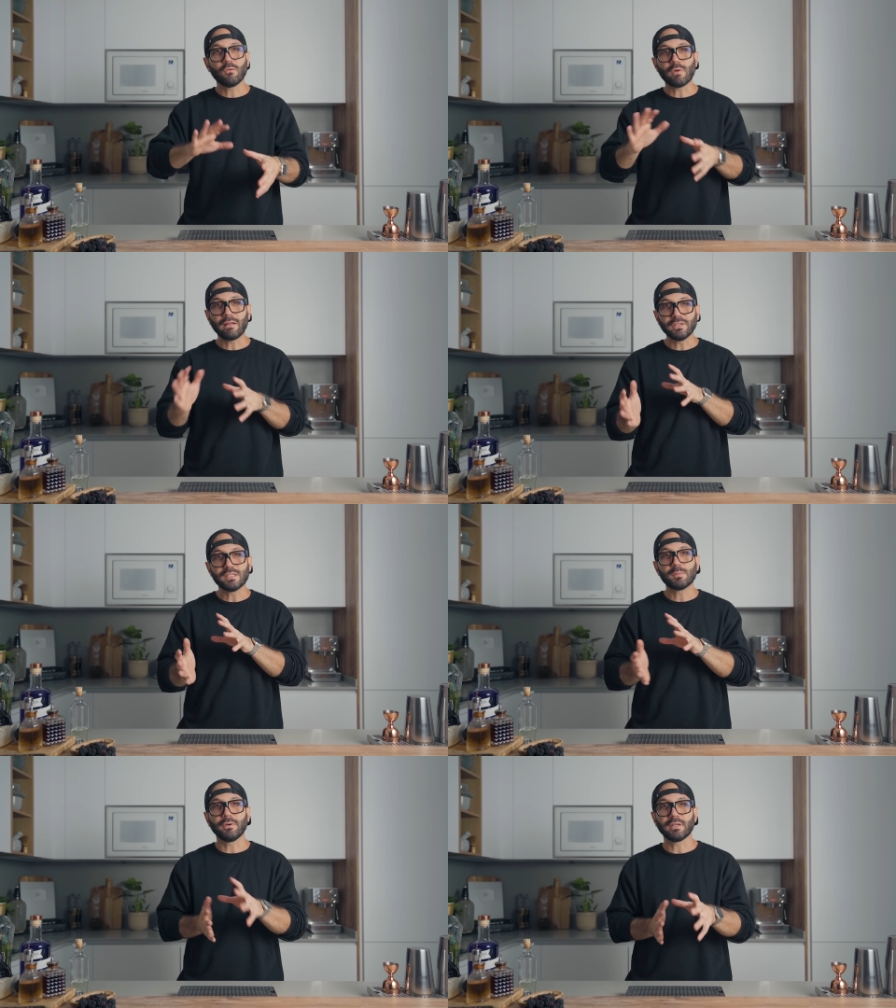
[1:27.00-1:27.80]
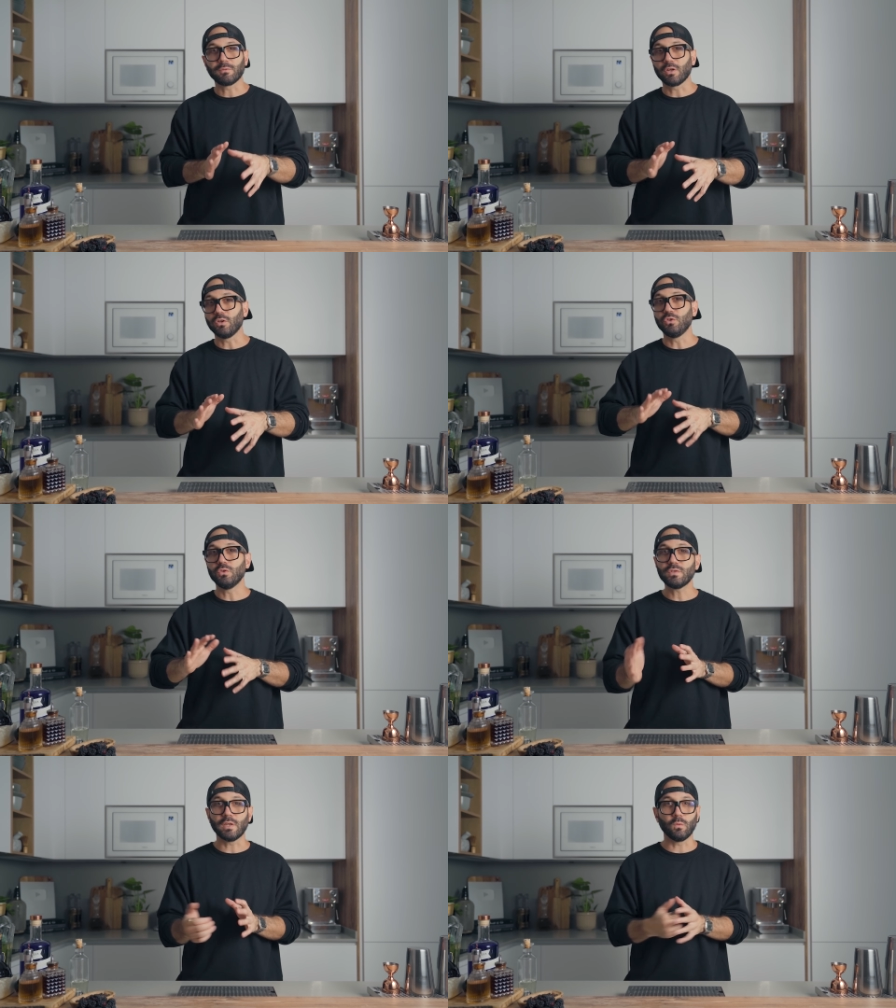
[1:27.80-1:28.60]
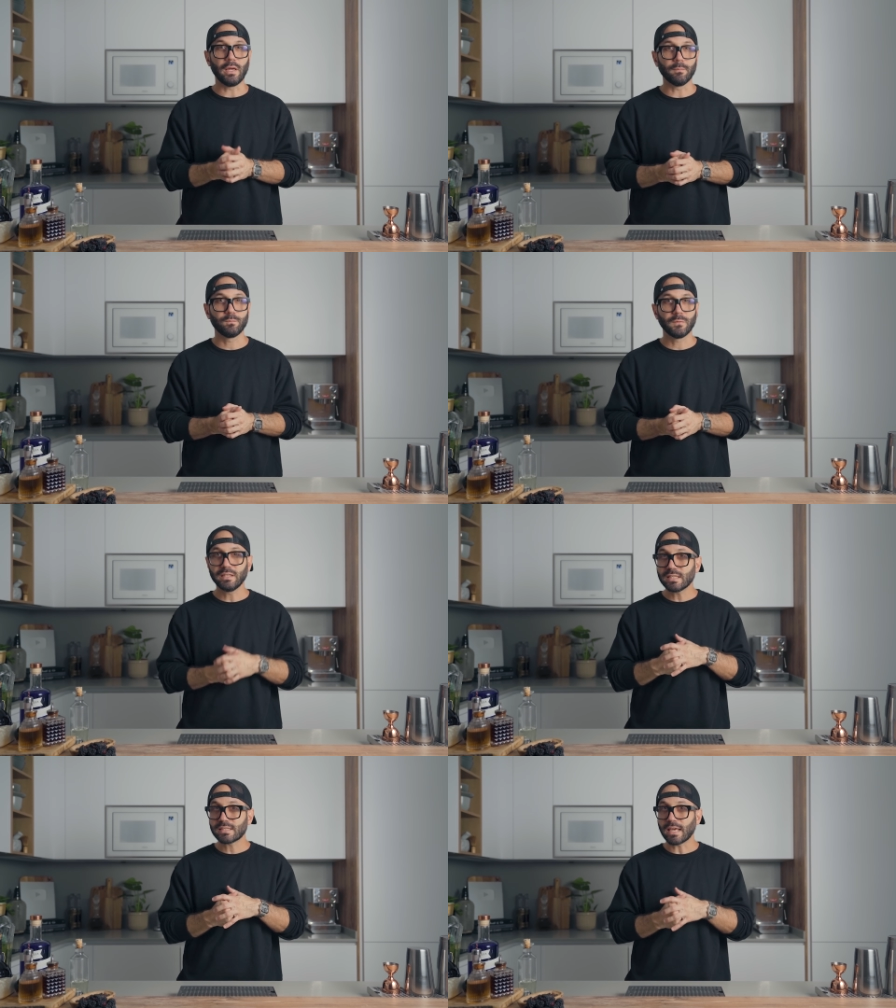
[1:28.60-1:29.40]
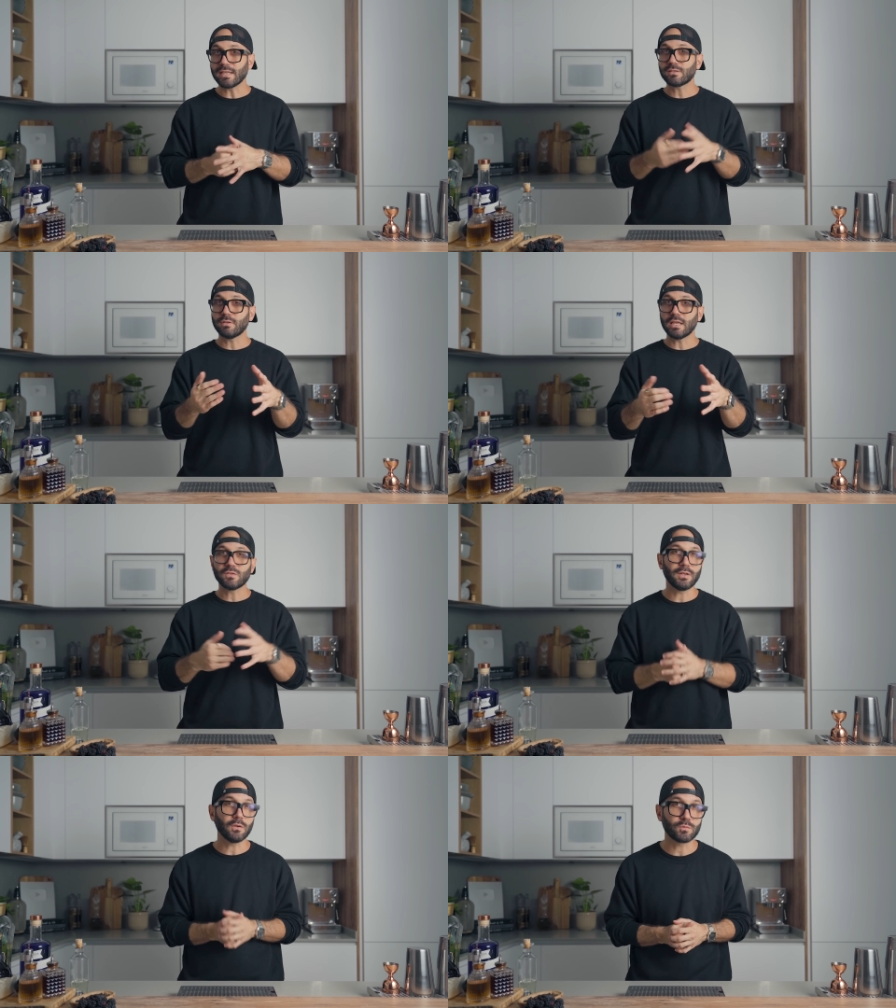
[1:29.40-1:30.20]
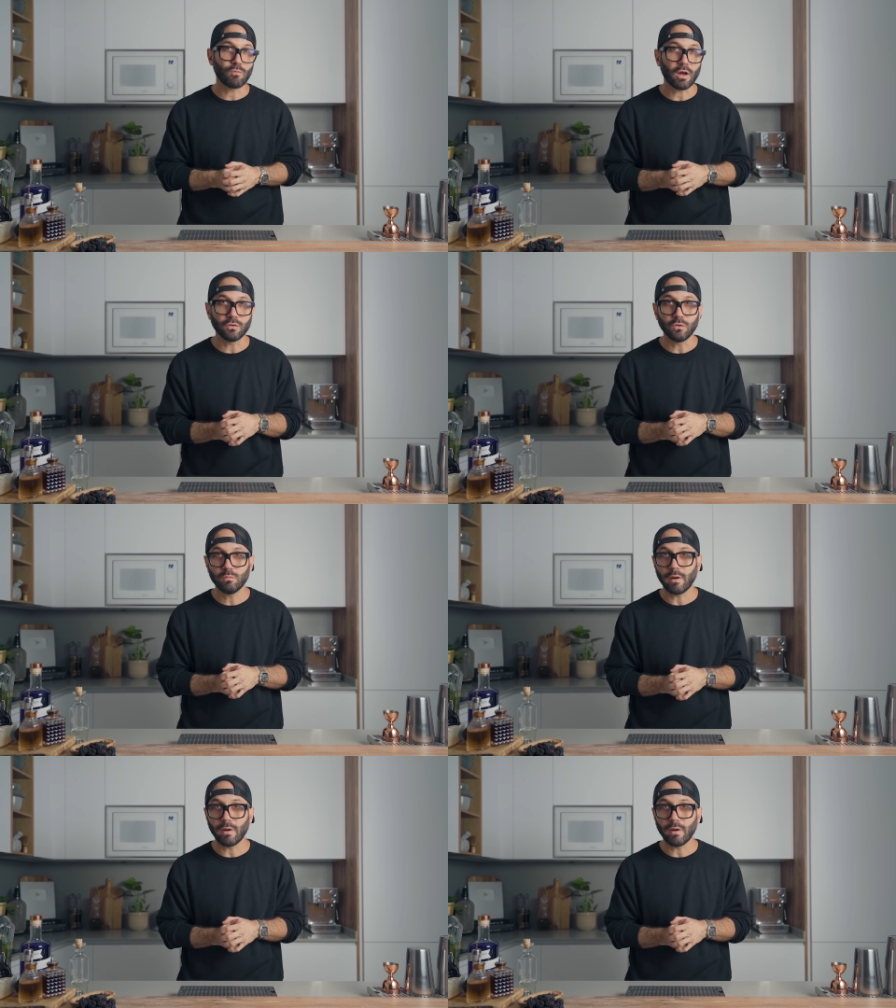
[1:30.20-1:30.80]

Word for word: around the spirit I'm gonna use it with with. In this case, today's video is brought to you